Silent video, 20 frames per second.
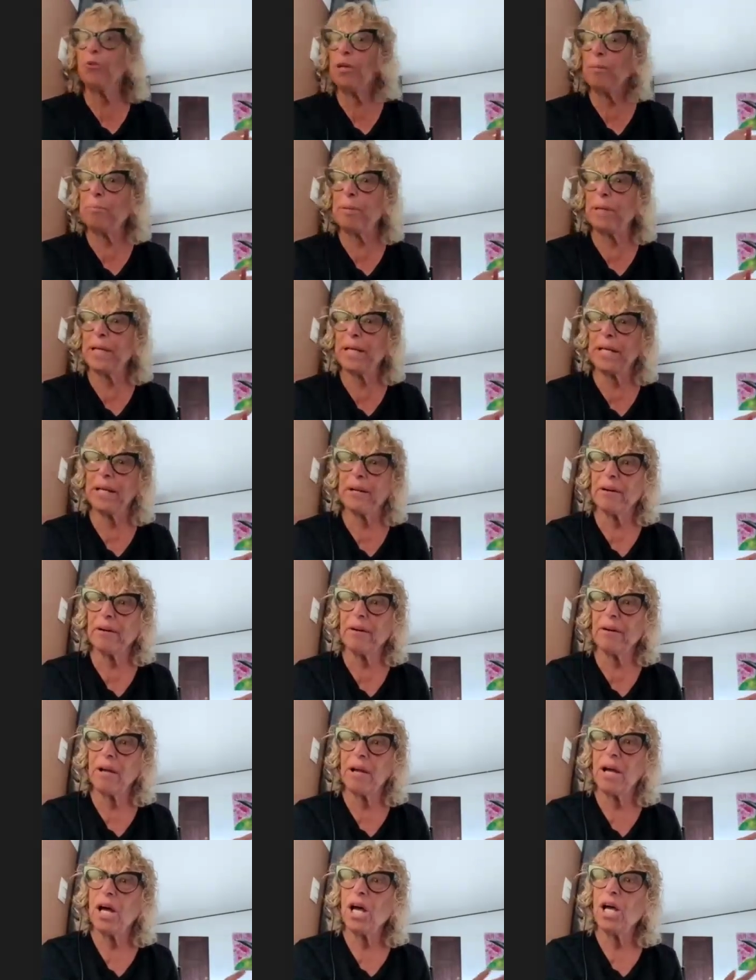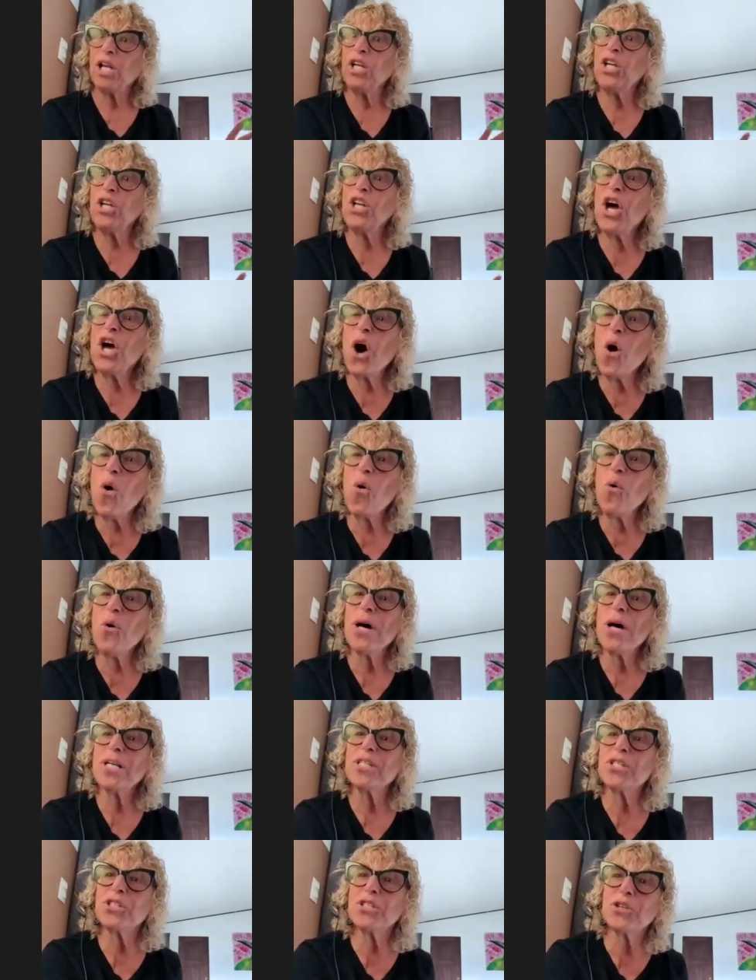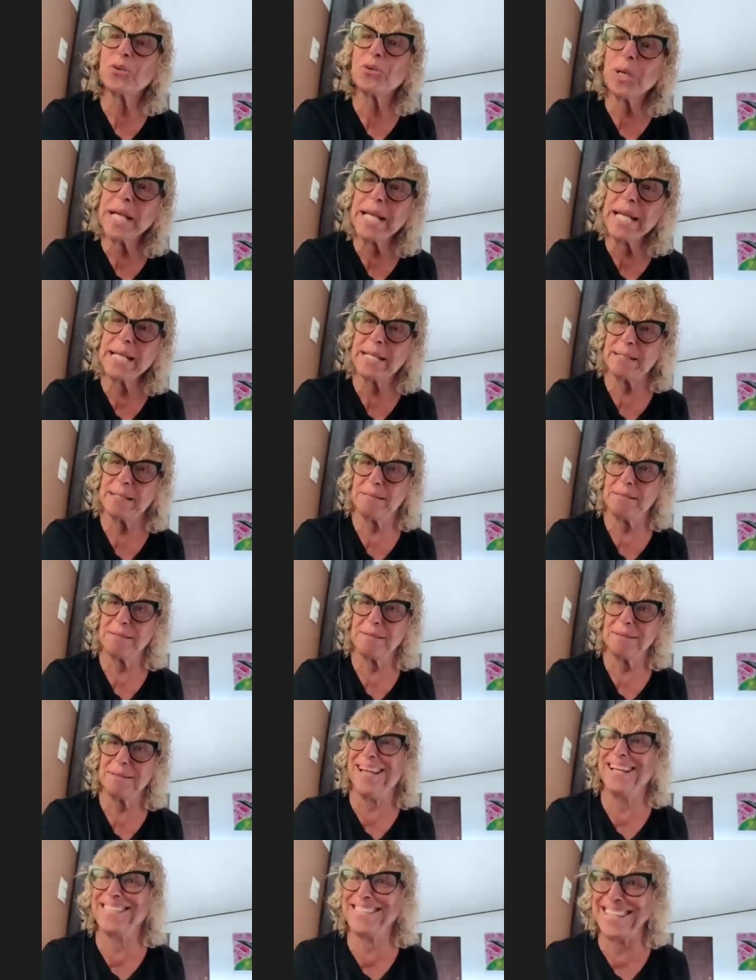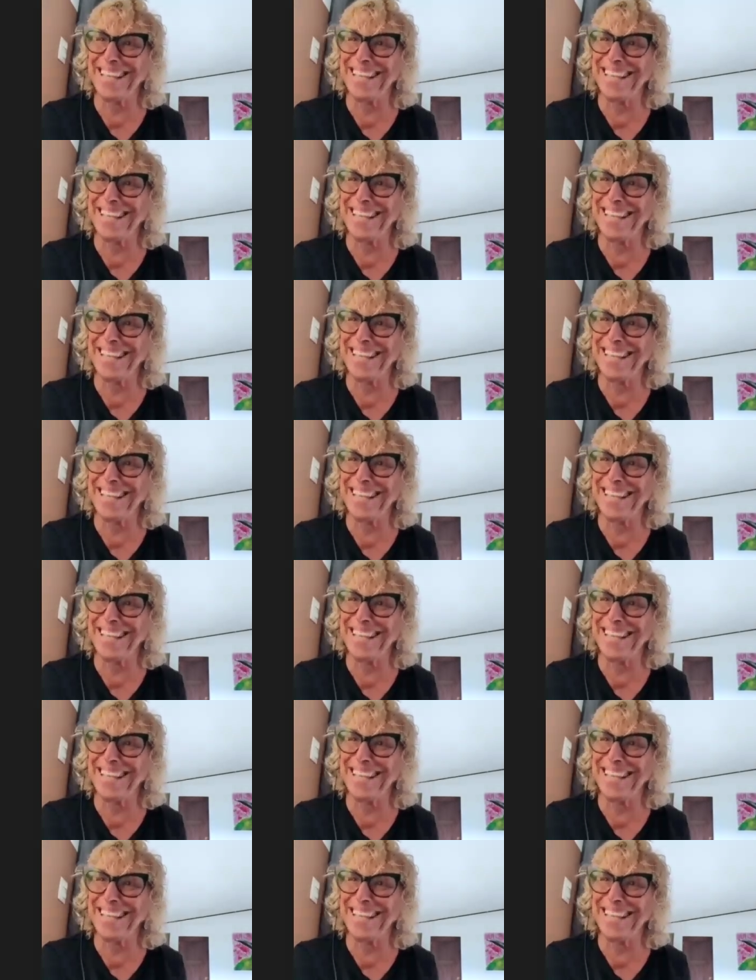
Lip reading: and a bit here, no screens. It's